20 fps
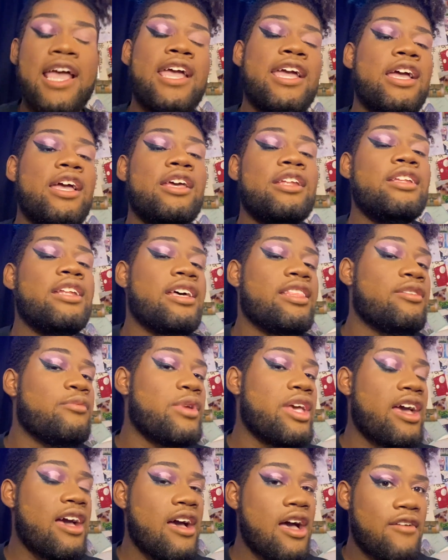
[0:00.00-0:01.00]
now that
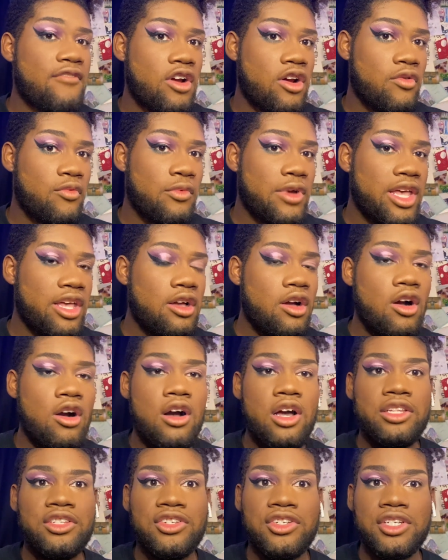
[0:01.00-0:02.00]
we have our wing
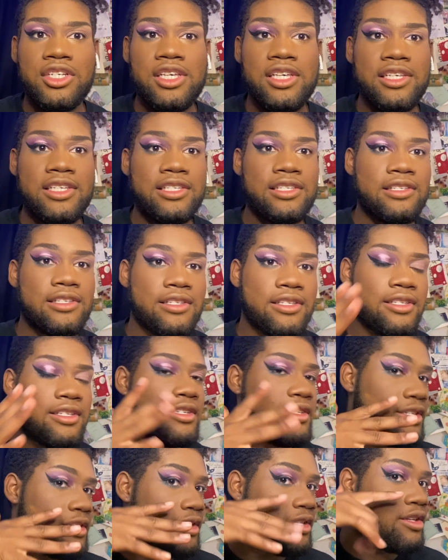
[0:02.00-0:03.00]
on, she is
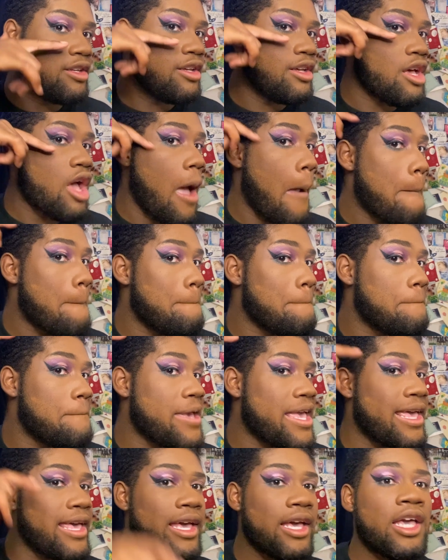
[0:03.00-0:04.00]

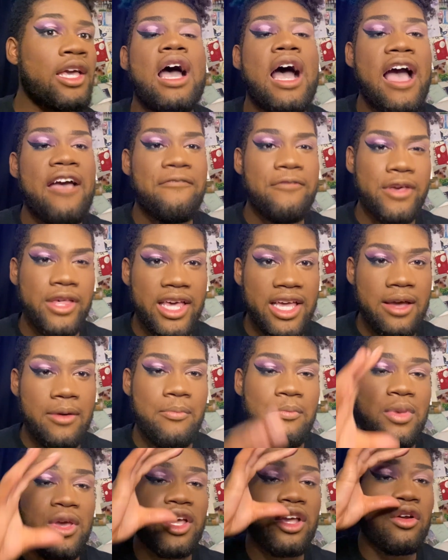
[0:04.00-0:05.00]
big. I feel like a
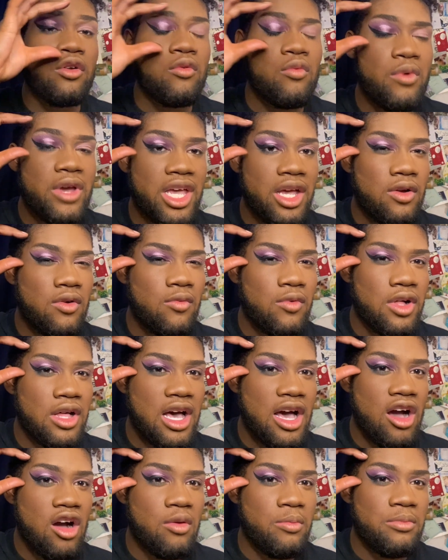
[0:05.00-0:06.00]
bigger wing
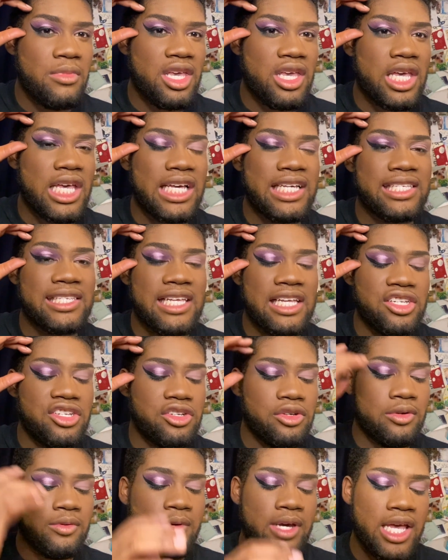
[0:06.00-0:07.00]
will help me
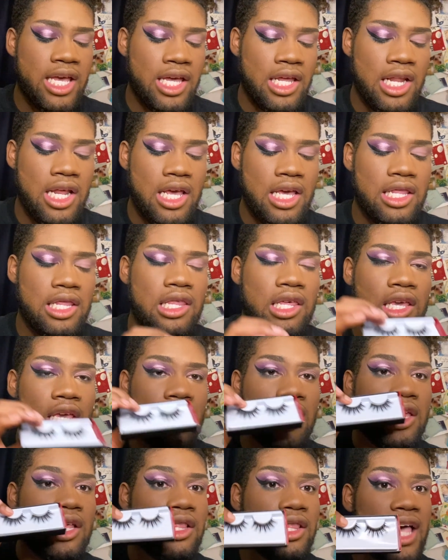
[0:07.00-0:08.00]
accentuate
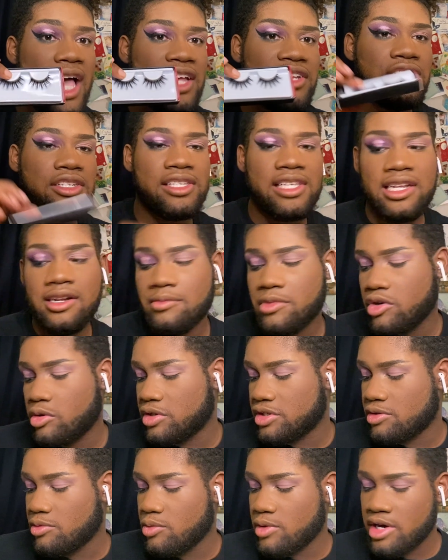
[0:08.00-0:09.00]
the lashes that I'm
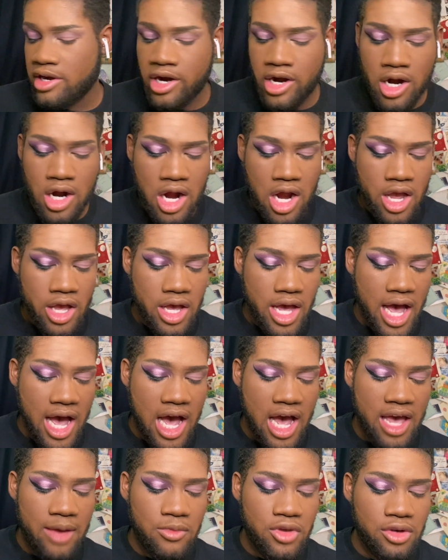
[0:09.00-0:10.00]
going to wear.
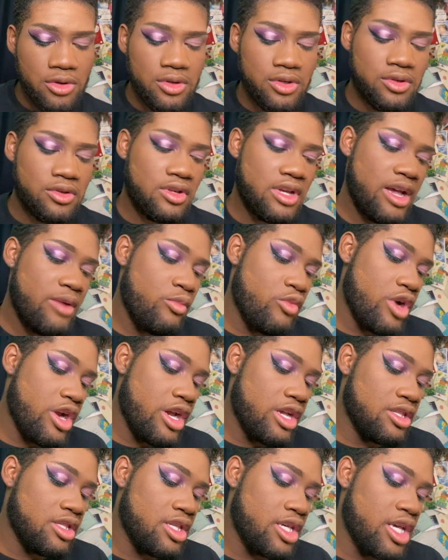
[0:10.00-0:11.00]
I'm
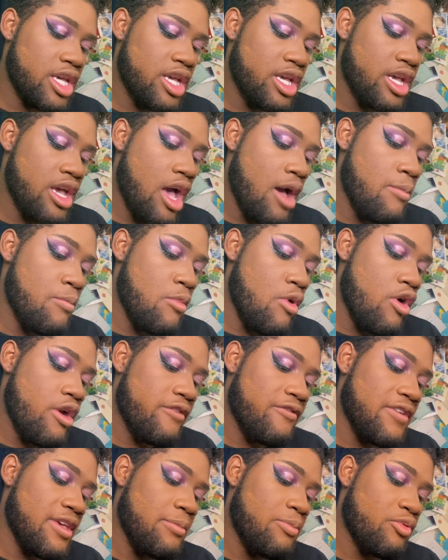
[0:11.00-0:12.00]
wearing the
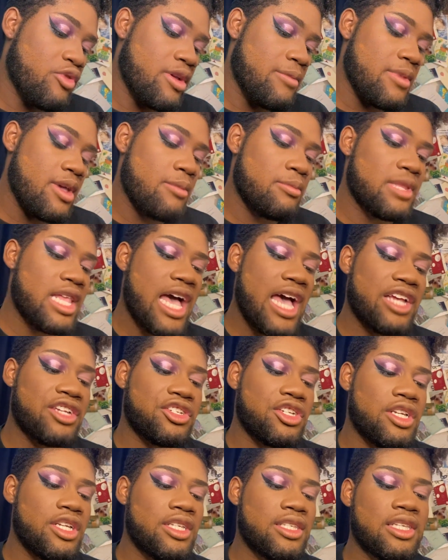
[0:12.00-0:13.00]
Morphe Premium
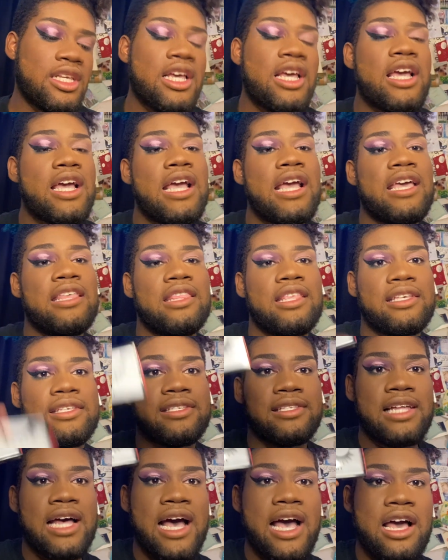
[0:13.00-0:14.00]
Lashes in the
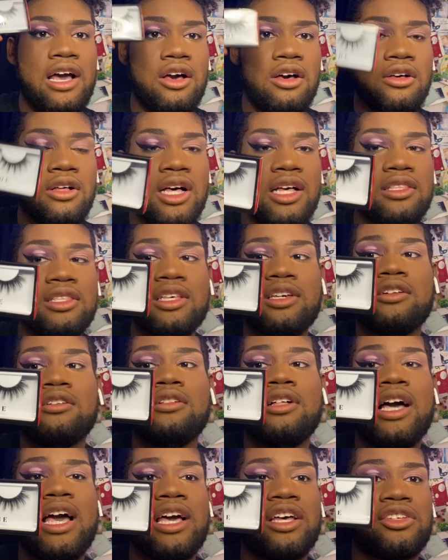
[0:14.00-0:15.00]
style A
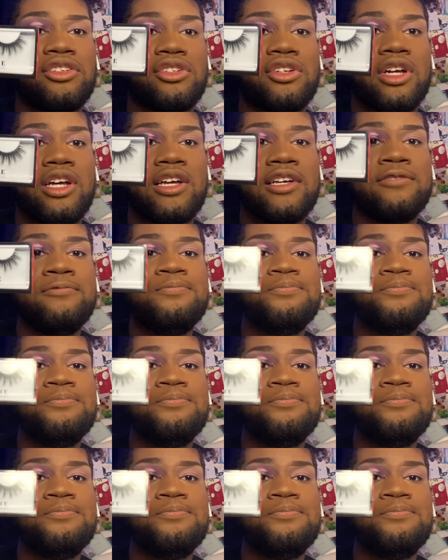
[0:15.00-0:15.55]
Little Extra.